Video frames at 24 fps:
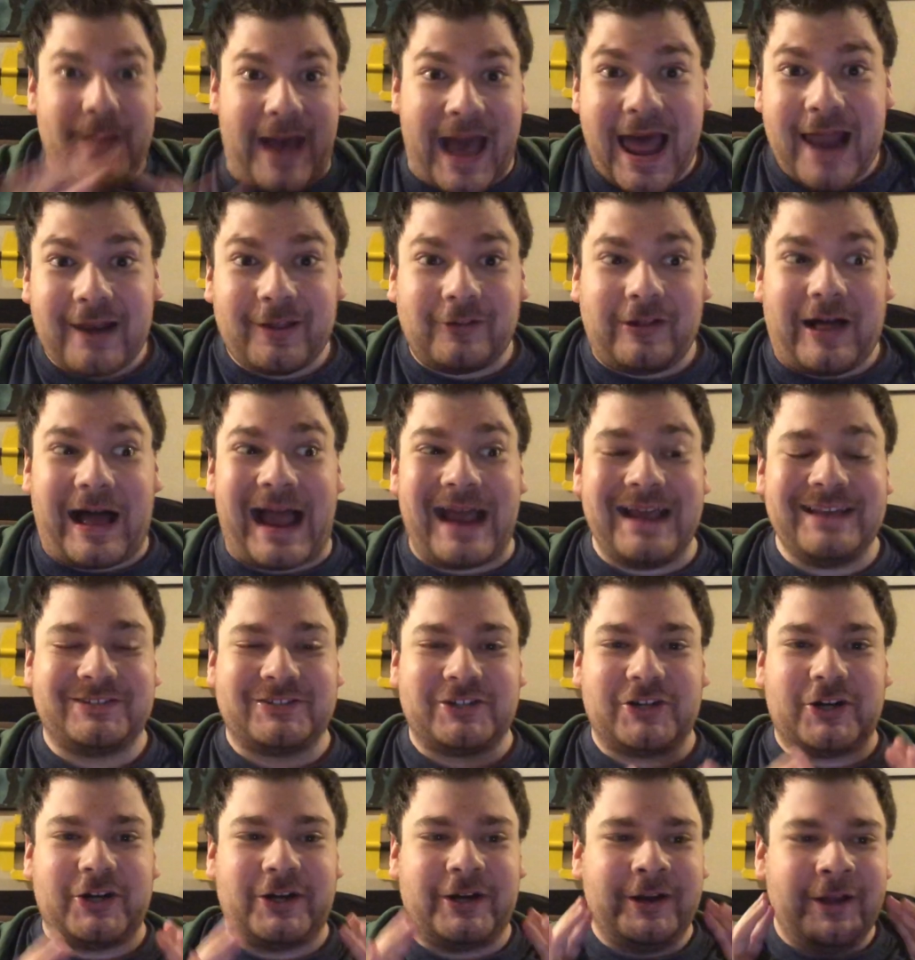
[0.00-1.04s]

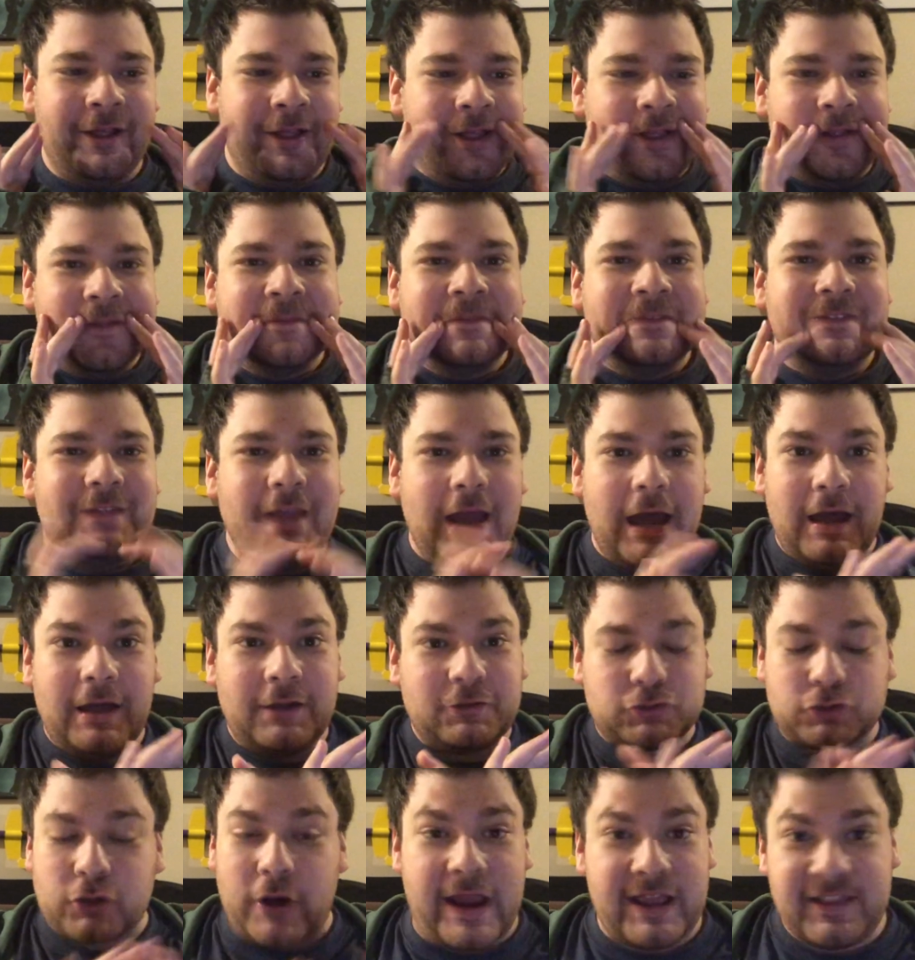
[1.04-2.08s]
Battleizer
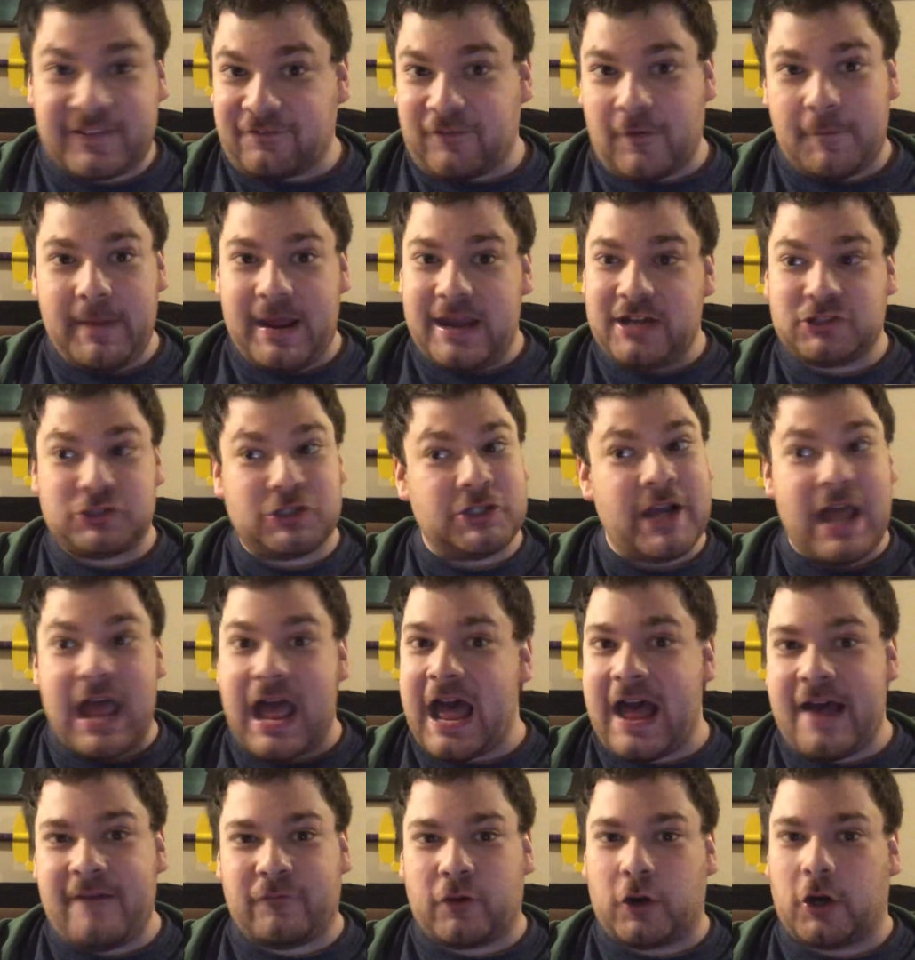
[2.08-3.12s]
transformation
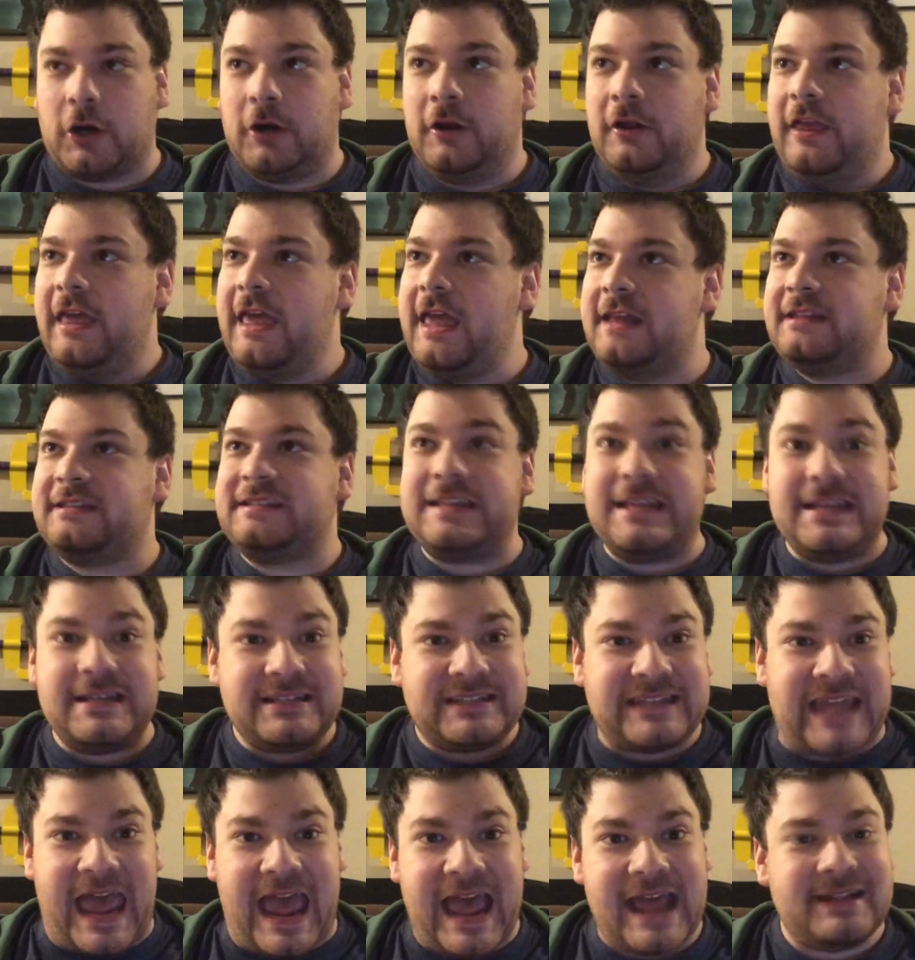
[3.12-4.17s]
ever. It's
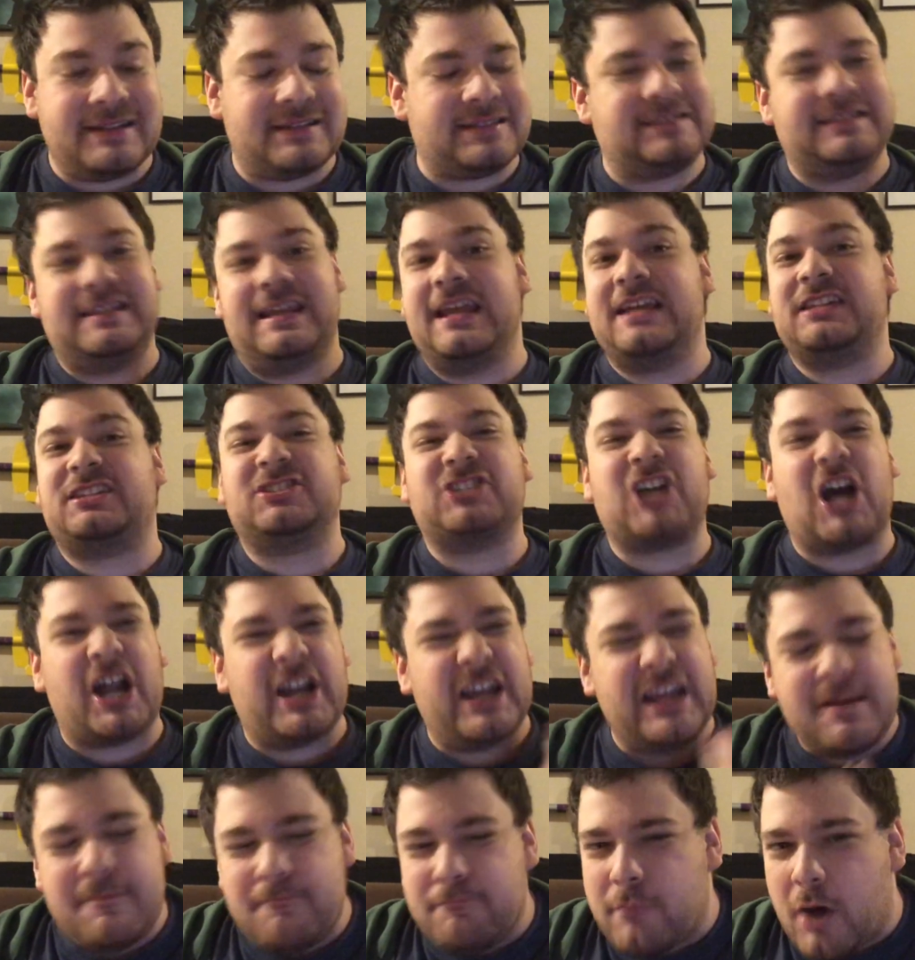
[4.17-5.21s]
intense. It's
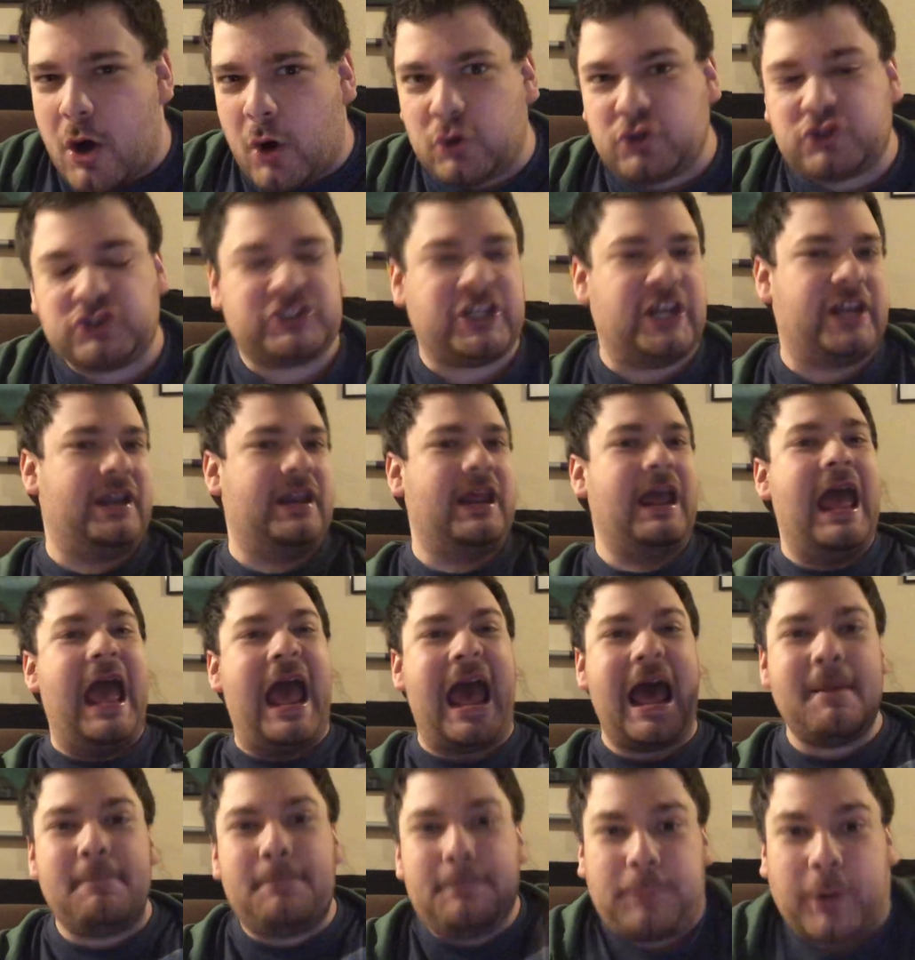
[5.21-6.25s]
got emotion
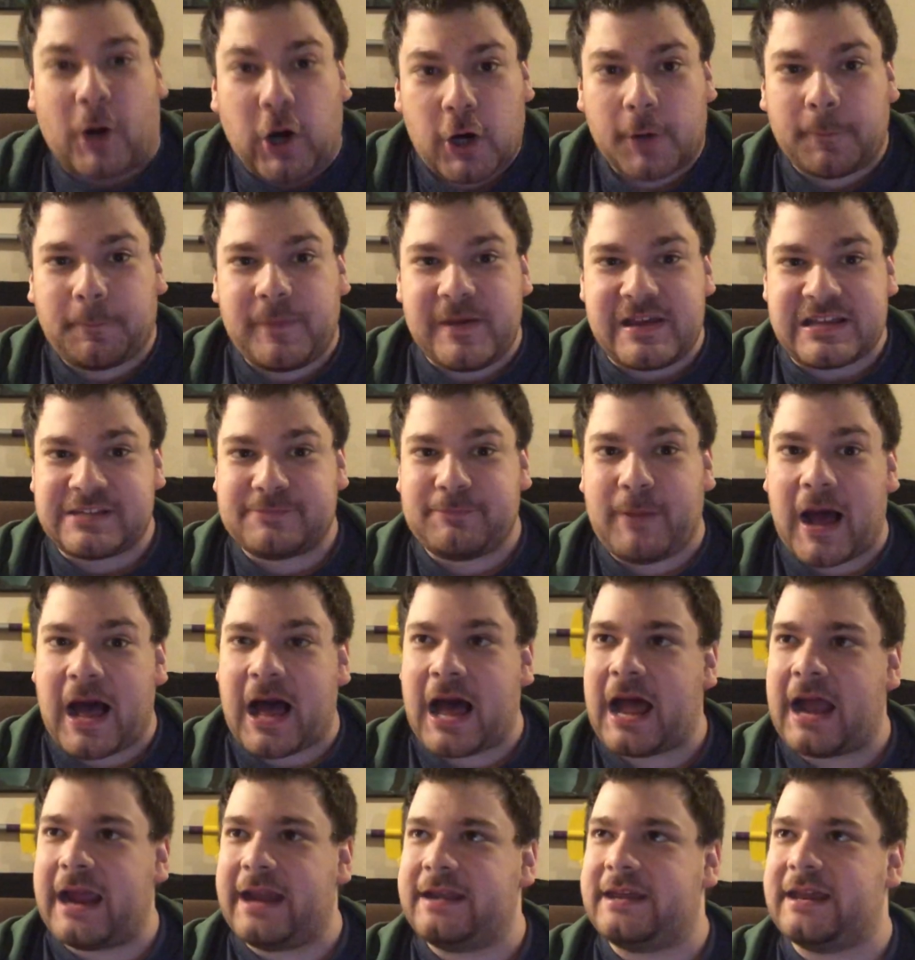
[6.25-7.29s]
and purpose
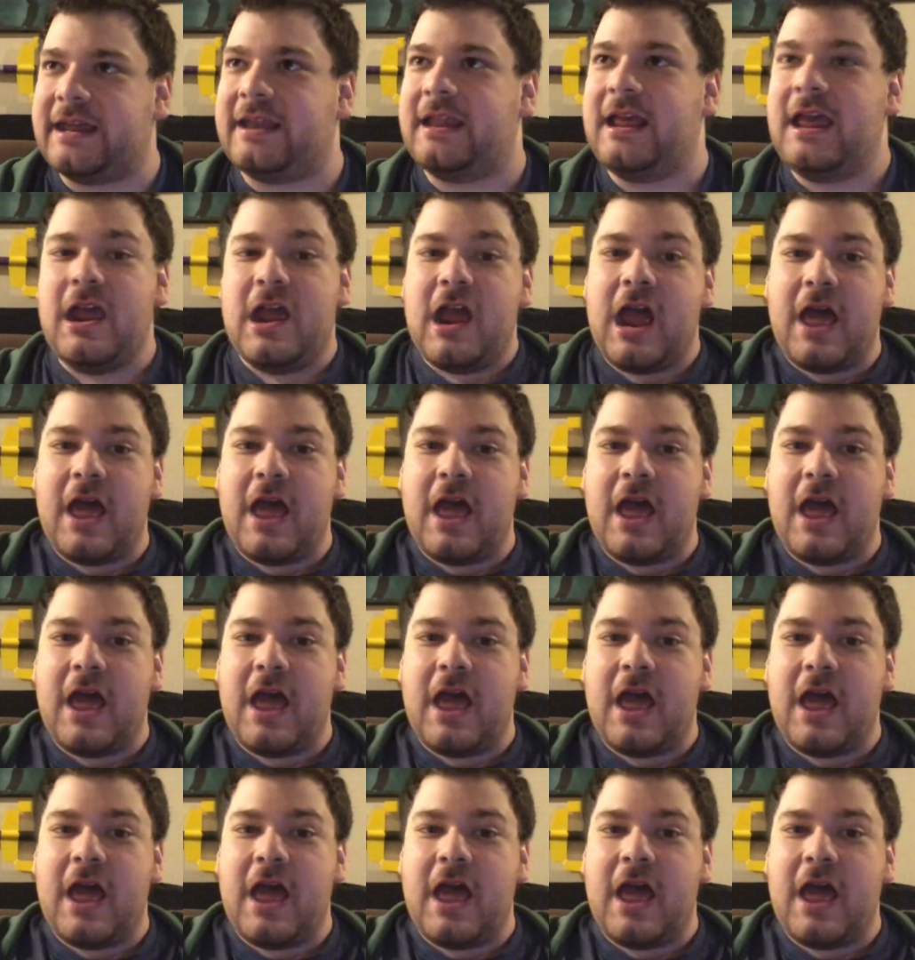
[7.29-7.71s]
behind it.